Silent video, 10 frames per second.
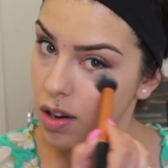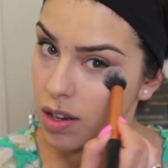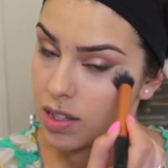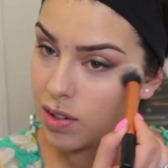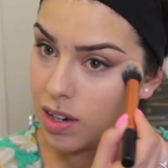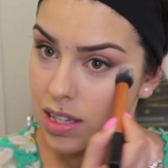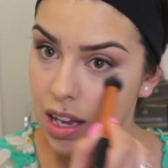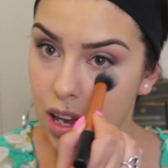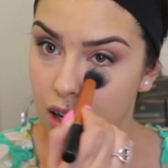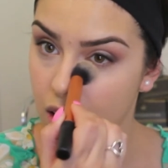as soon as I
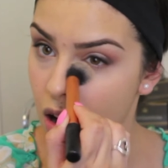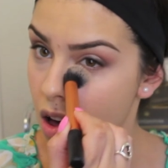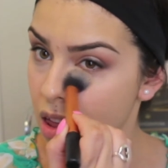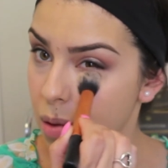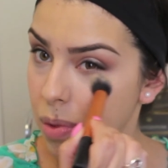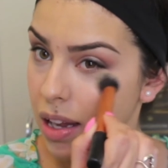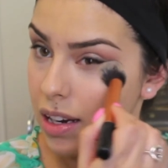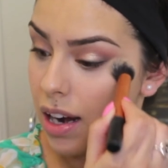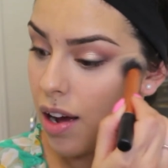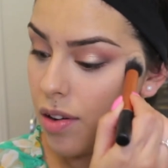get all that
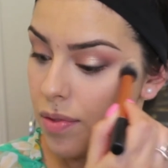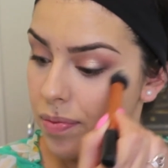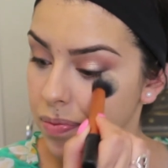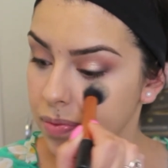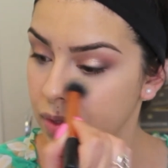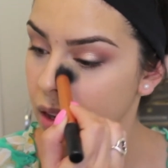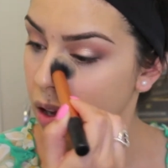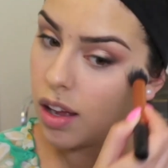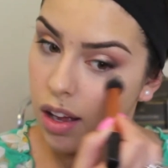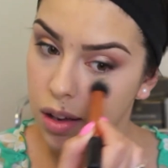blended out,
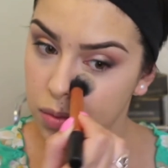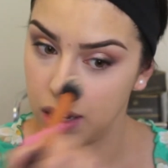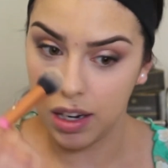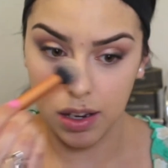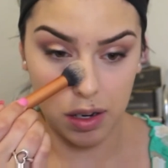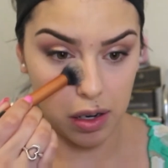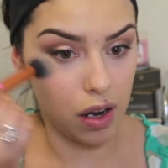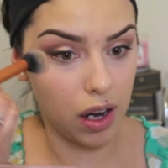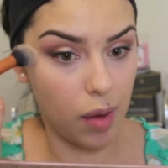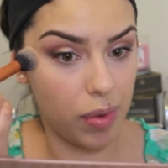I'm going to
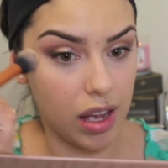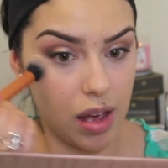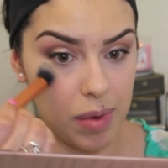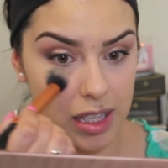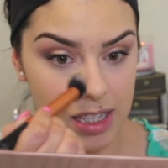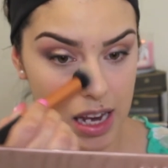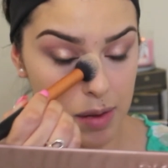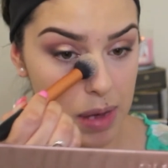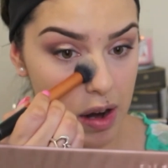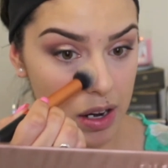hurry up and get my
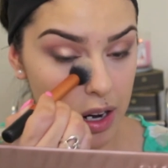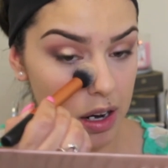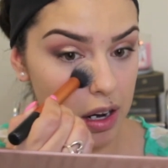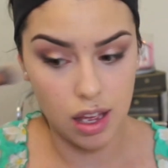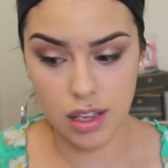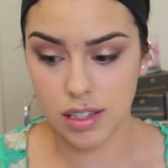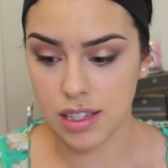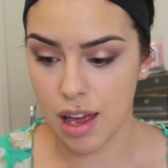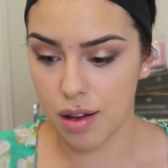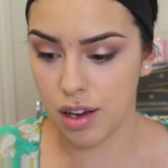setting powder and
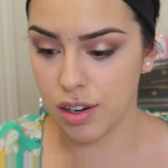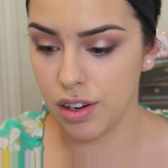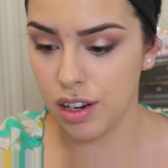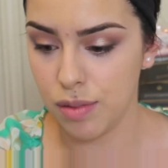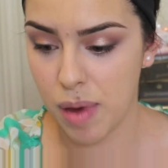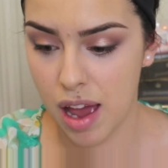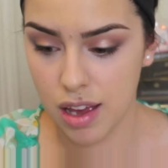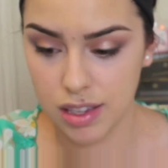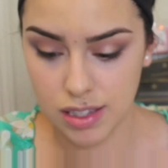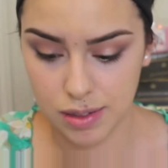set underneath my
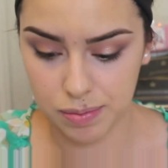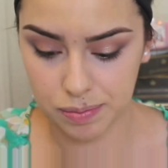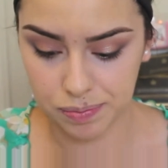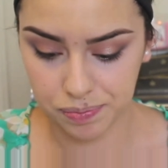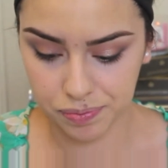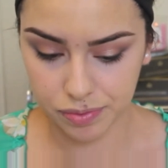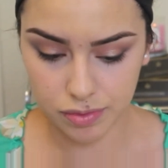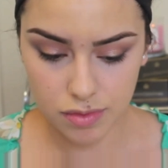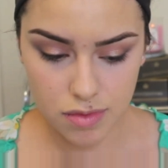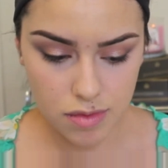eyes.
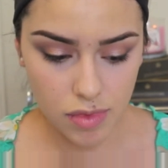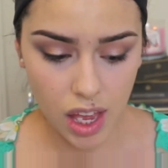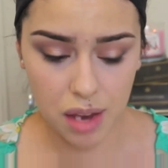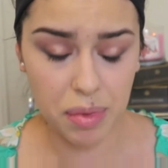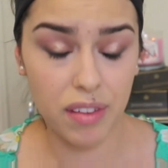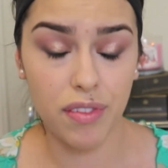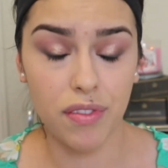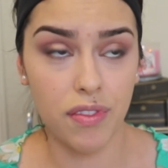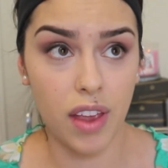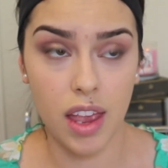And my
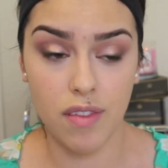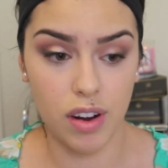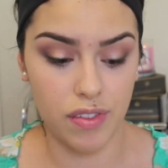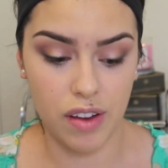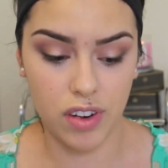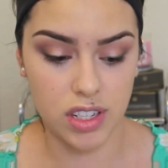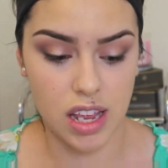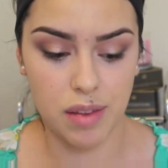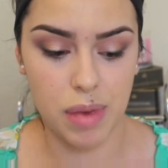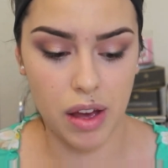favorite
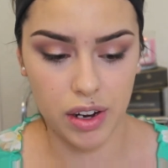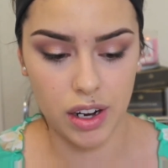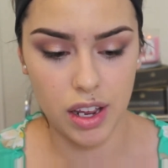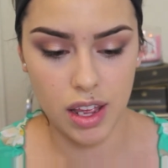setting powder